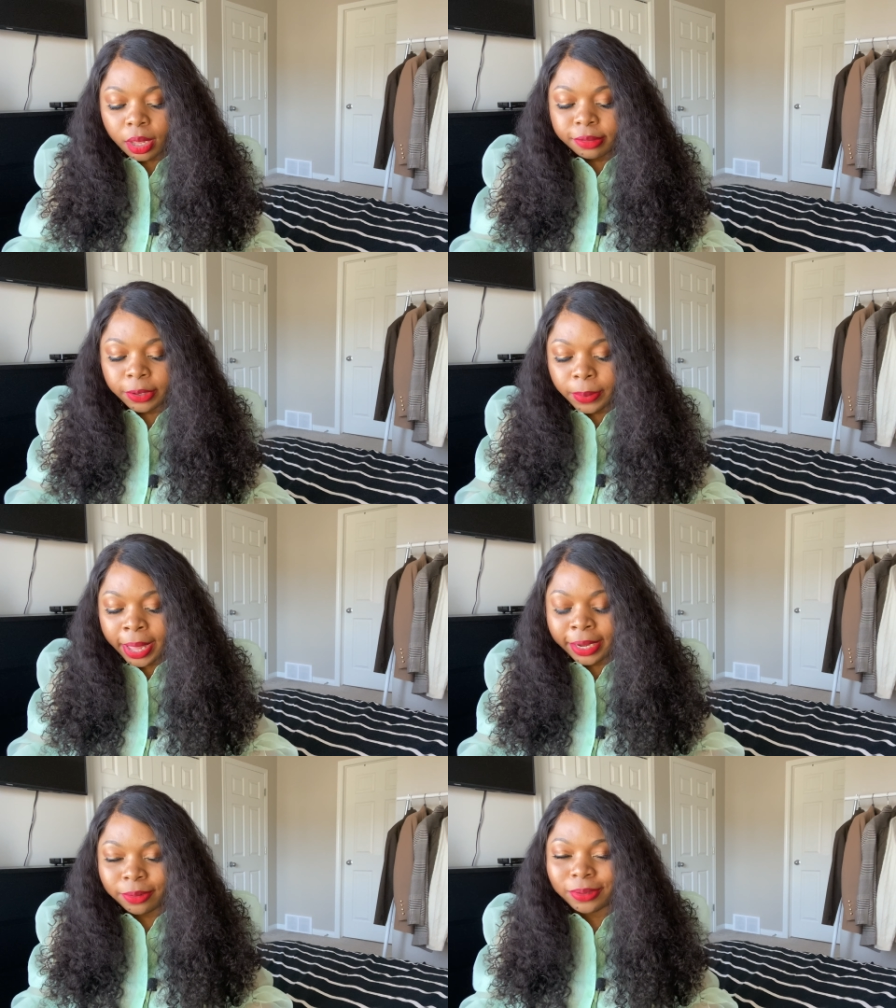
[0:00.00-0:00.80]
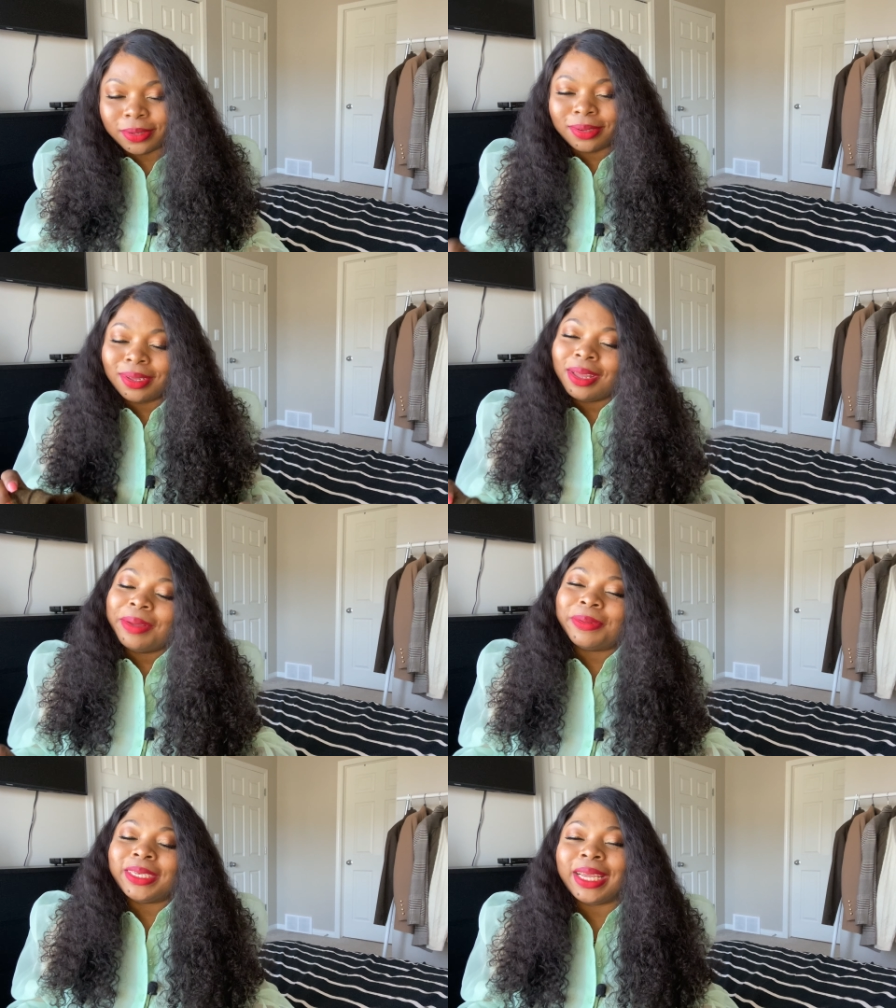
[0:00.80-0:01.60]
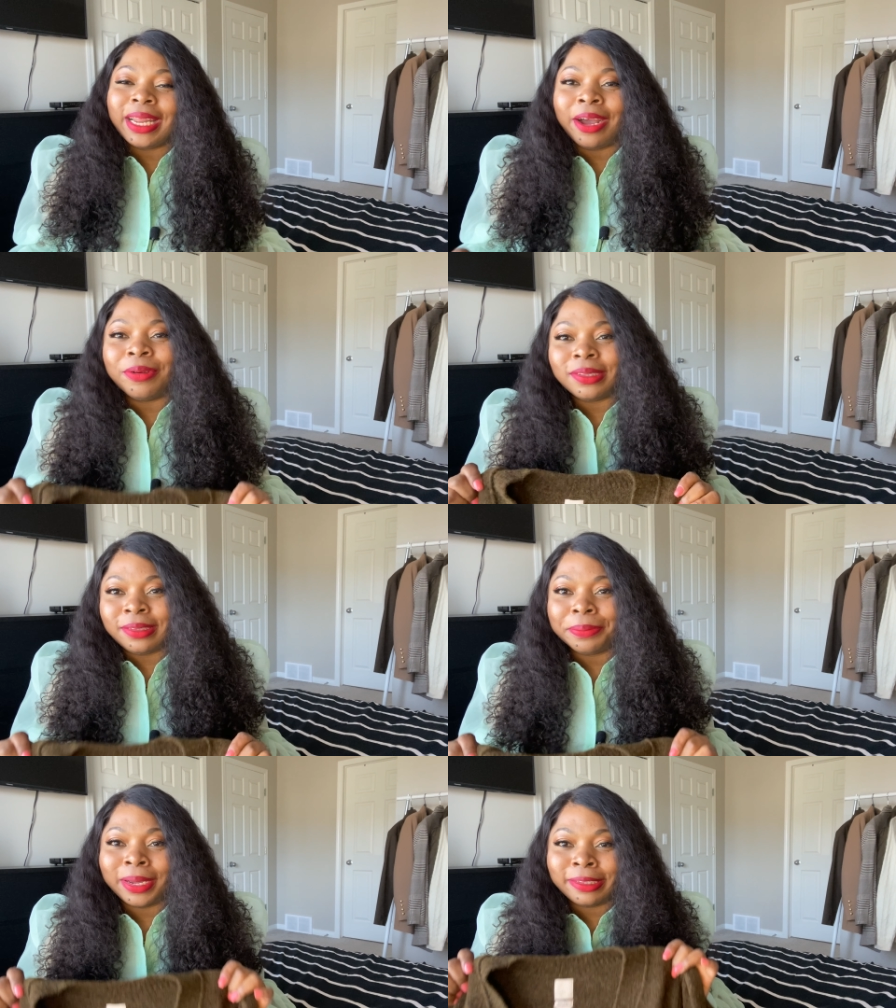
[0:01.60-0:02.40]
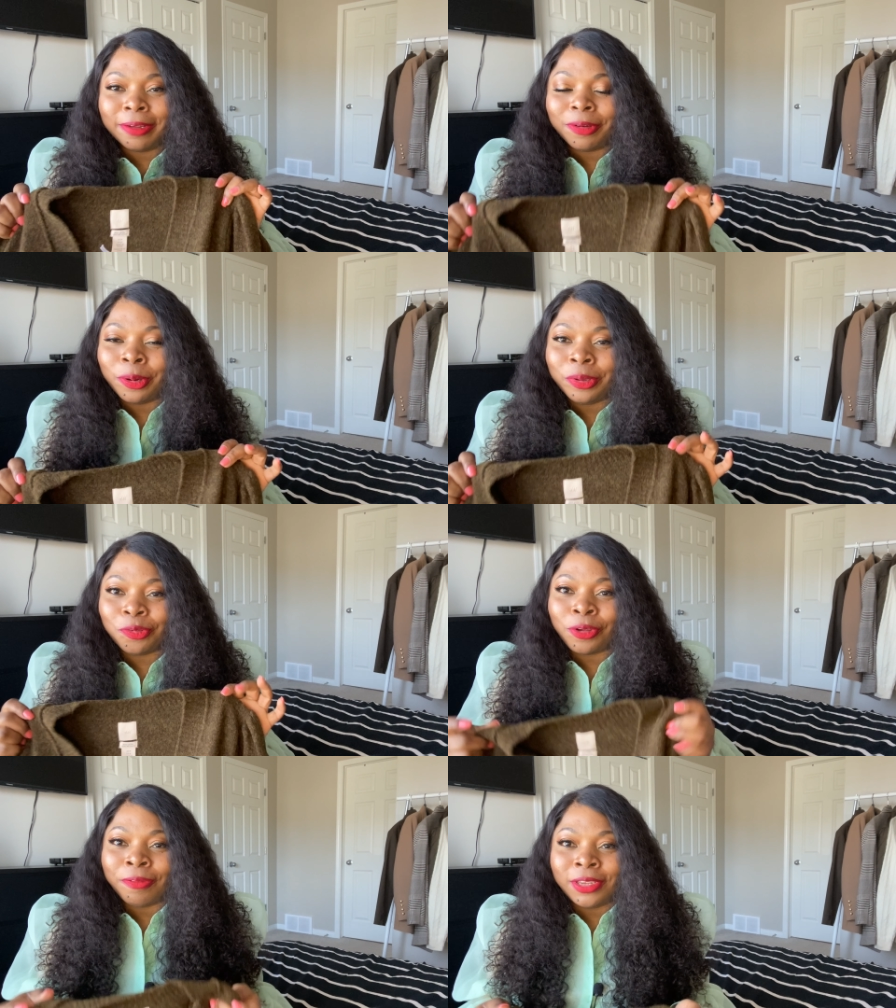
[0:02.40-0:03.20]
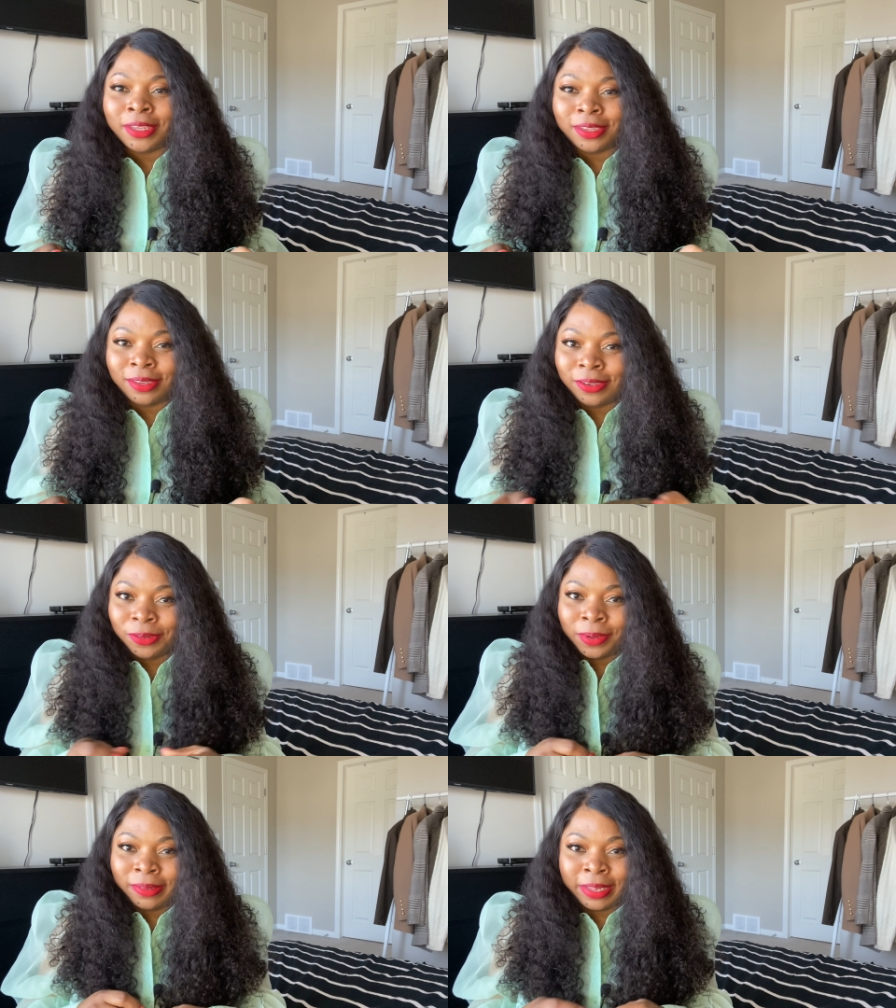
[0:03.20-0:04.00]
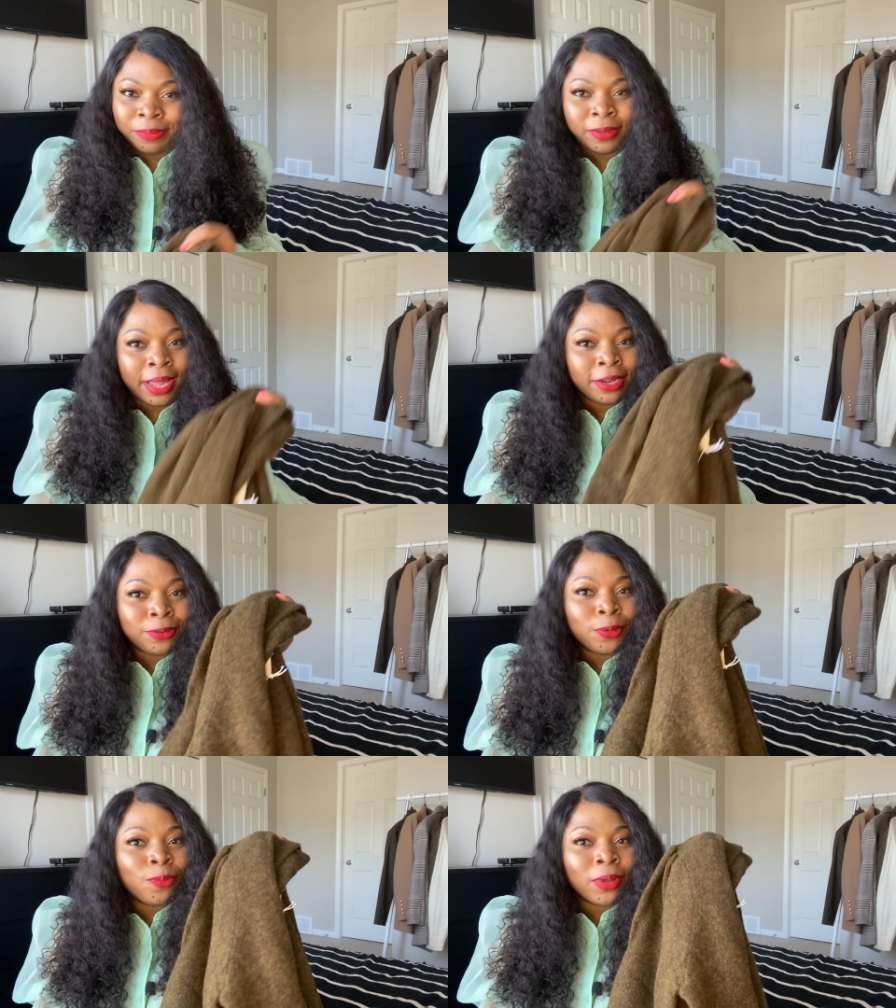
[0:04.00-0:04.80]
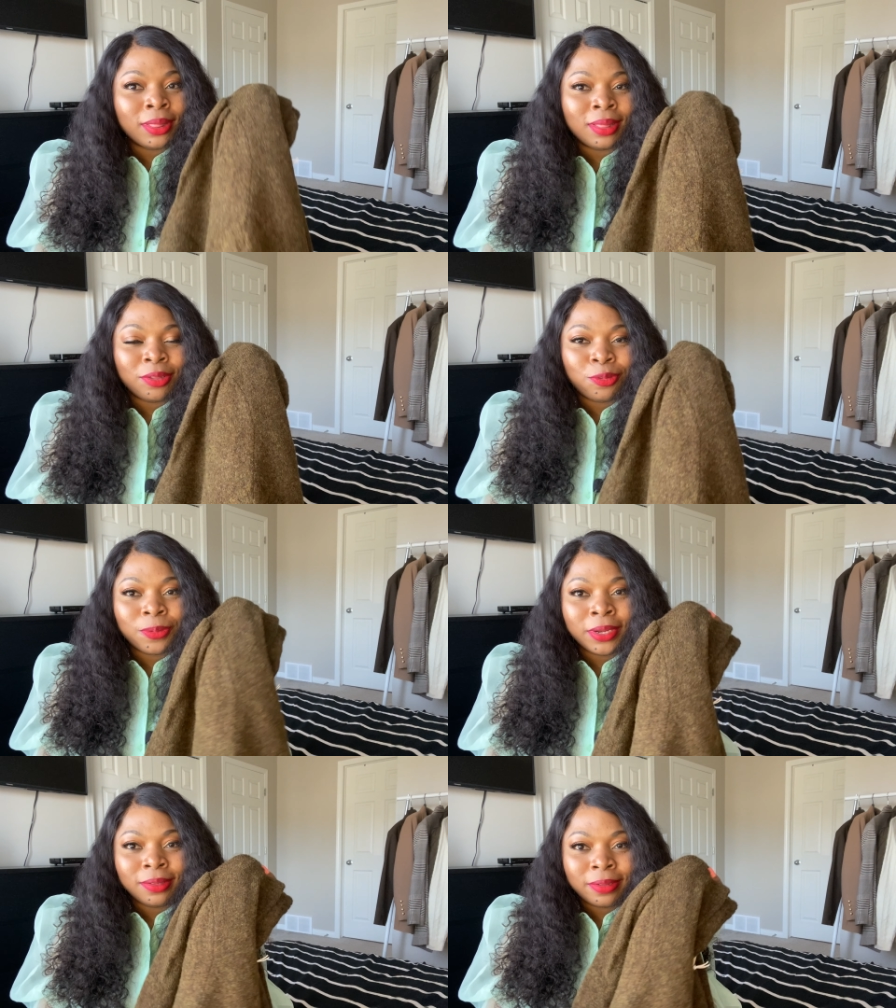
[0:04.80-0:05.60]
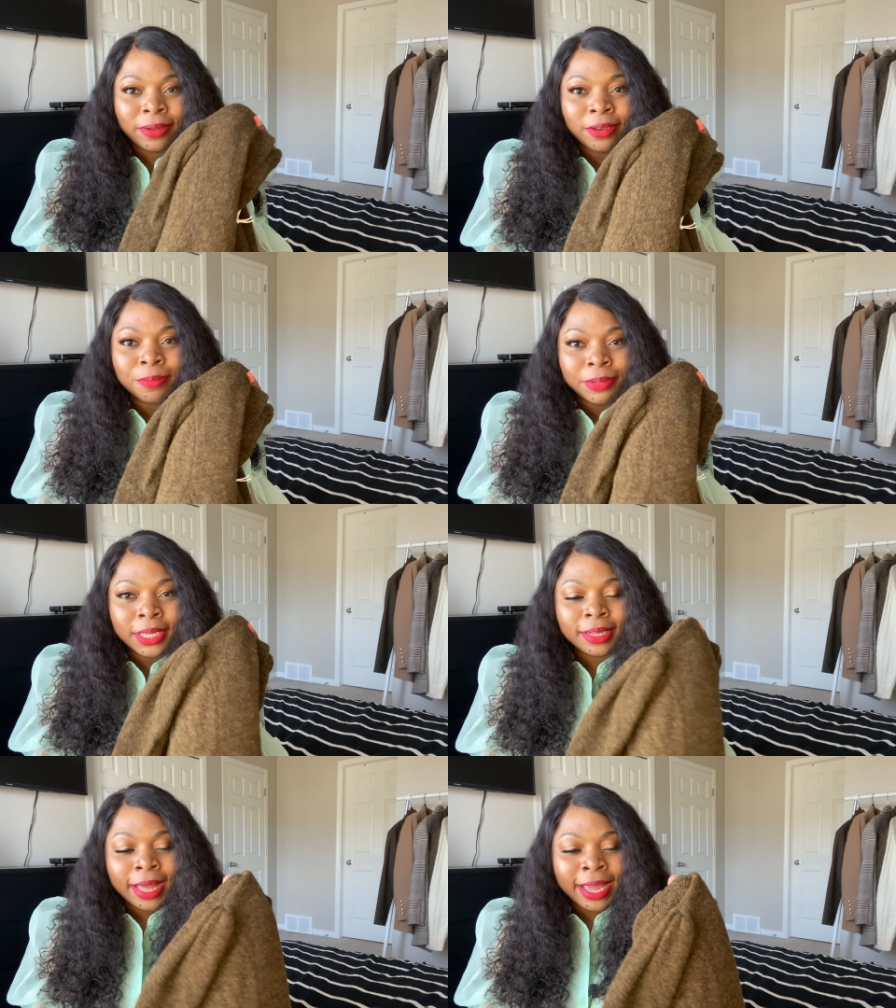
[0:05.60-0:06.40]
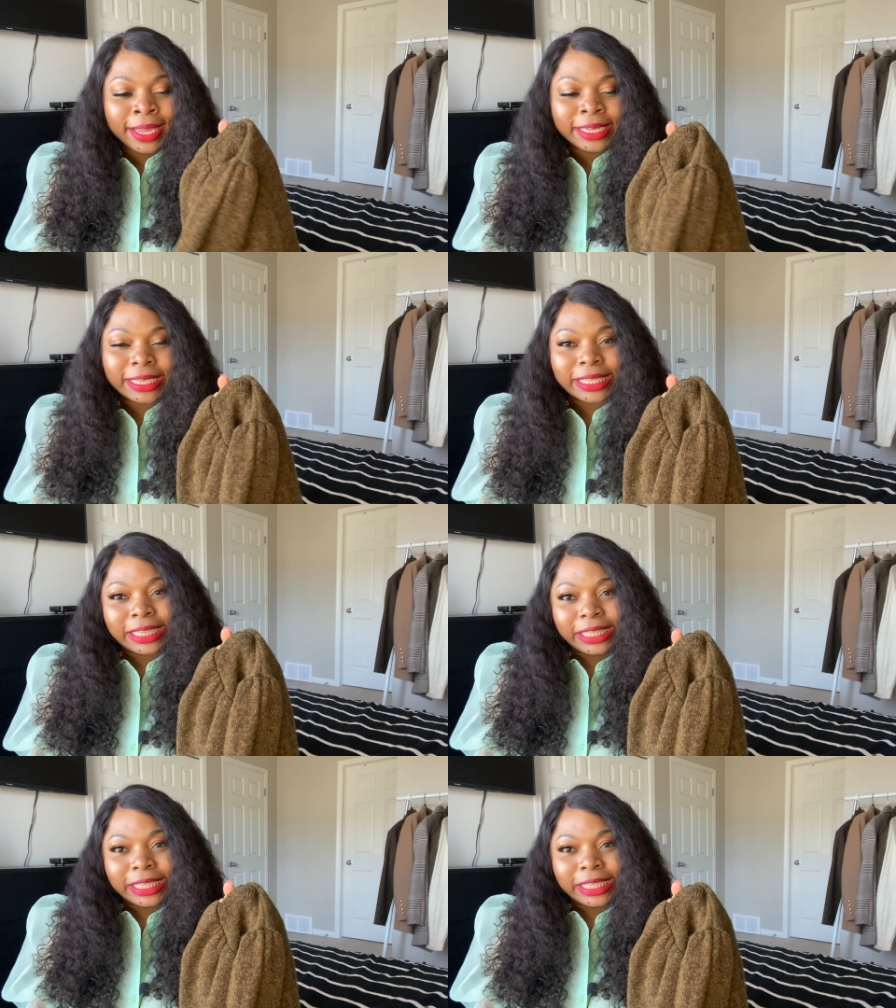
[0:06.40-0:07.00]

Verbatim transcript: So I don't, but then I always see myself always gravitating towards them. So I don't know what this one is going to be like.